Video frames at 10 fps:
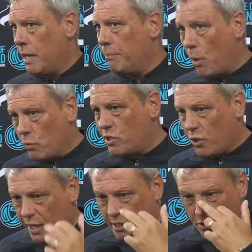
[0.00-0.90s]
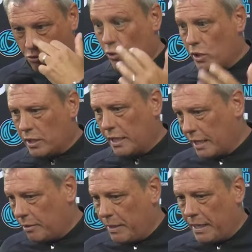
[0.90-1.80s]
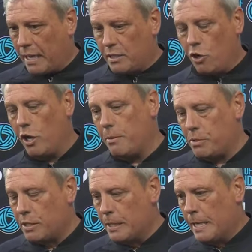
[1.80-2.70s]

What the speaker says: Both sides struggled a little bit at times.